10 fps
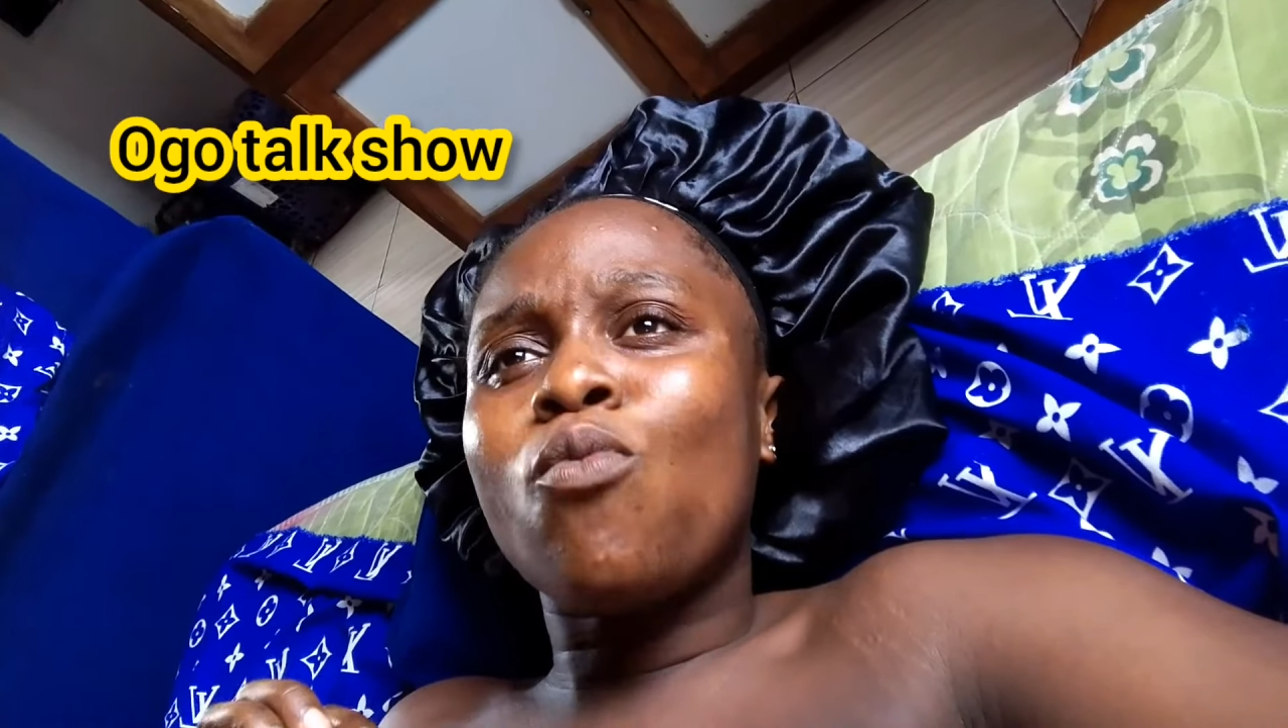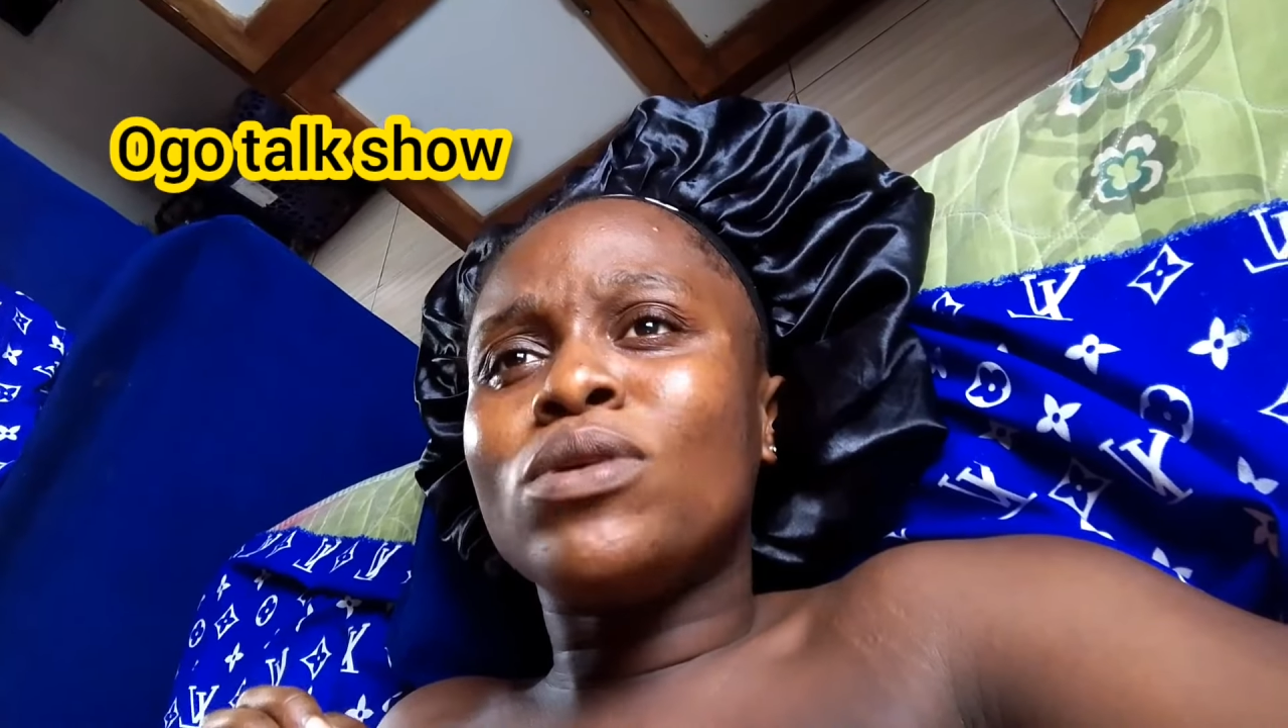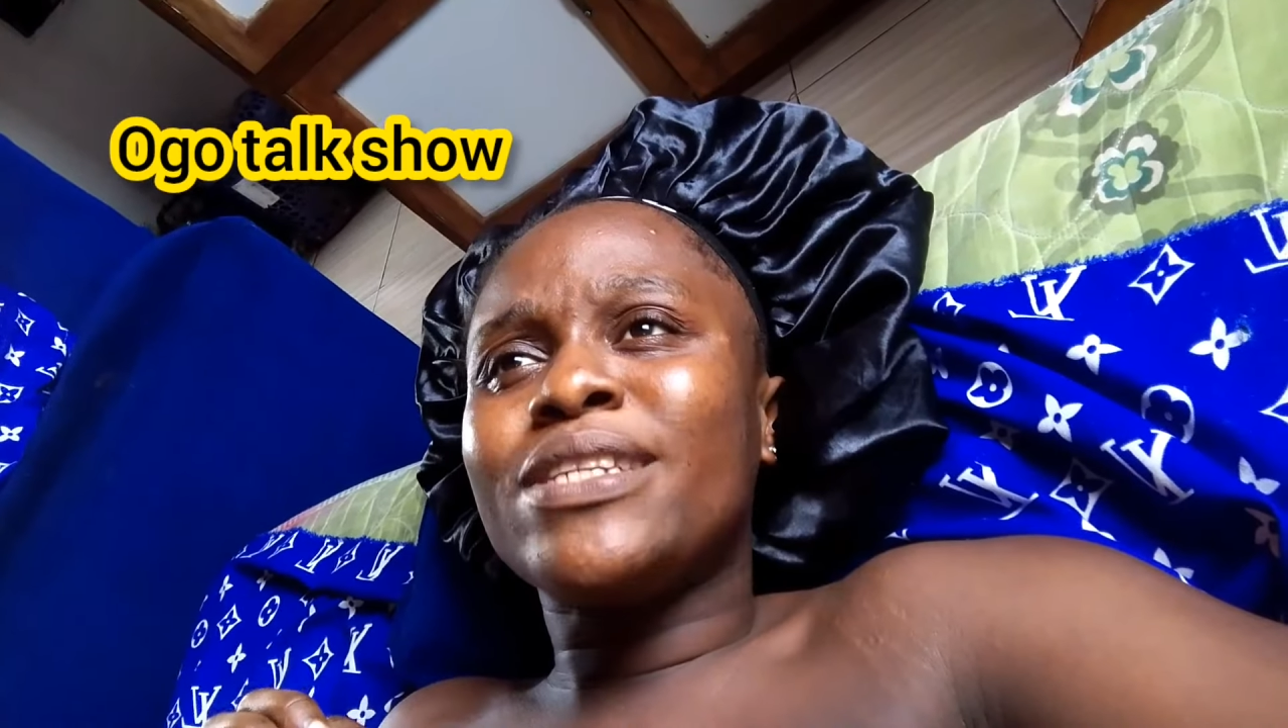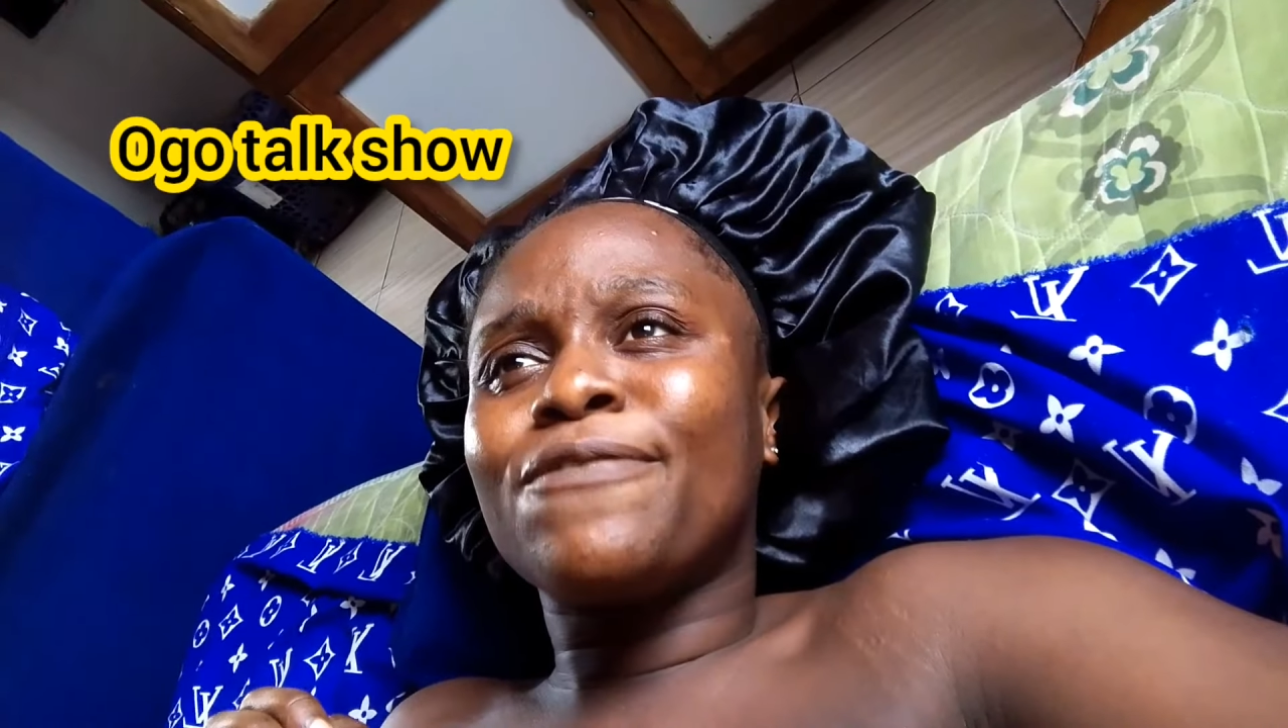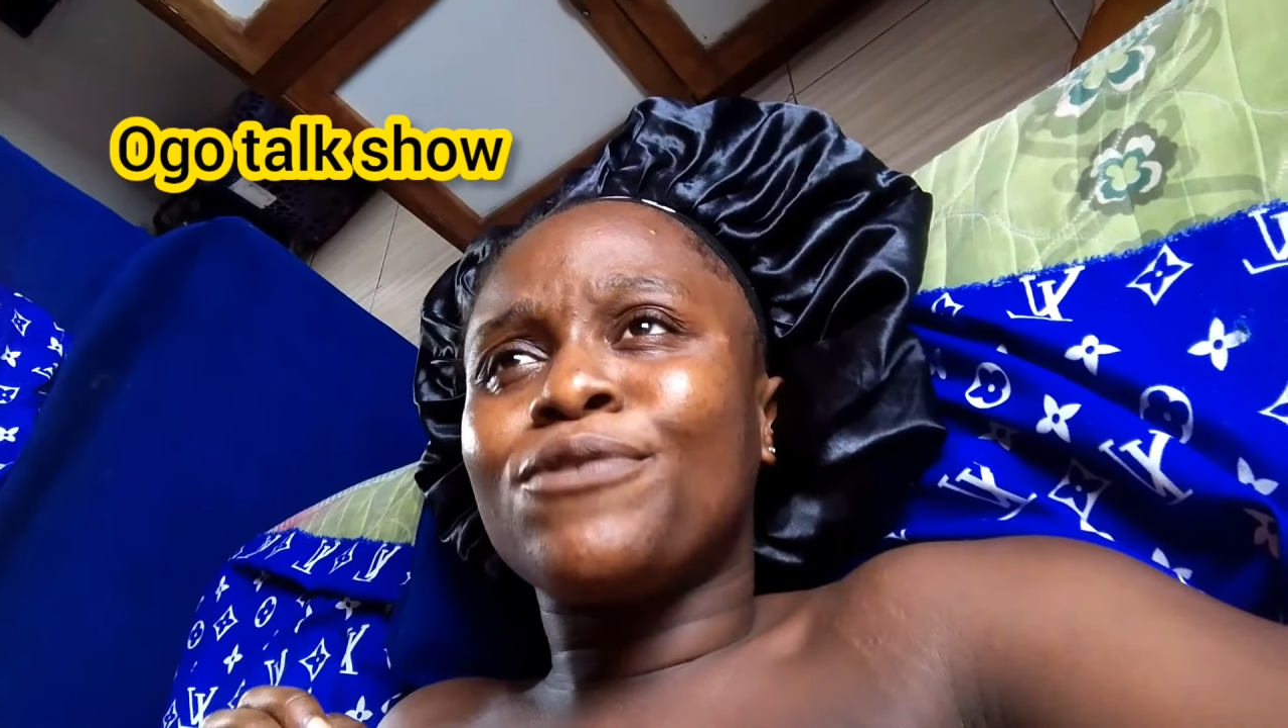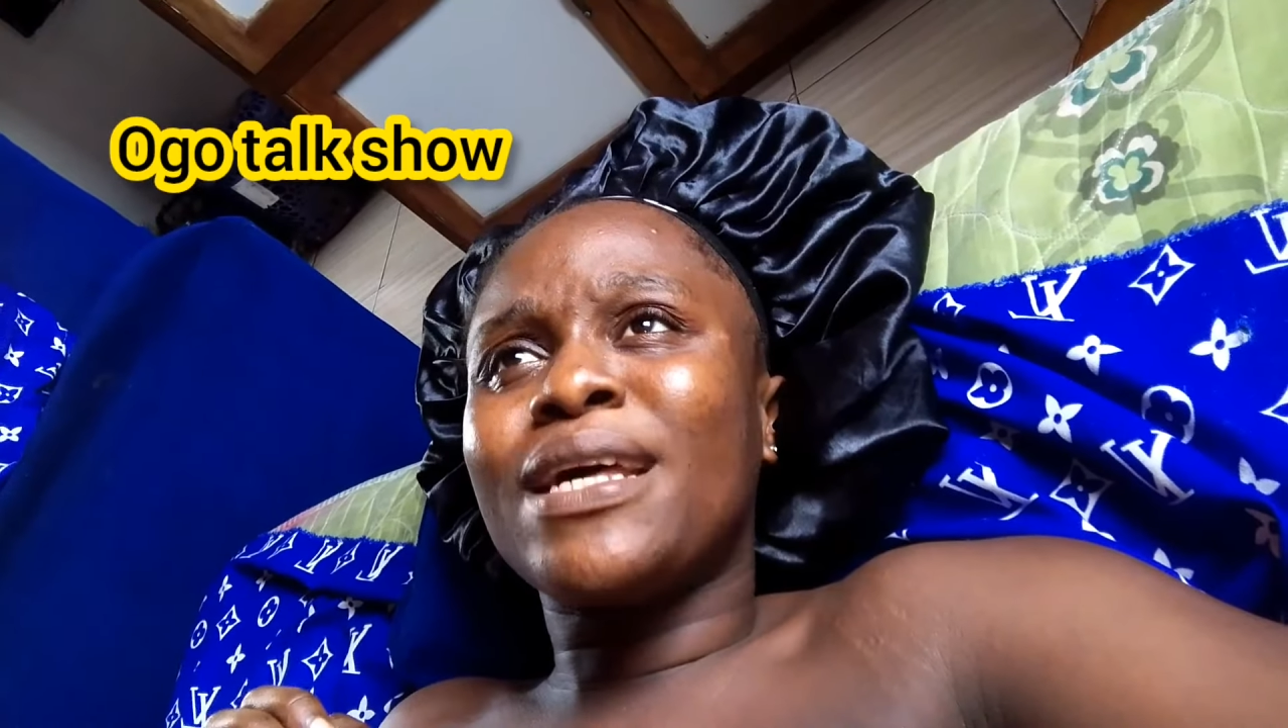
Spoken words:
wonderful,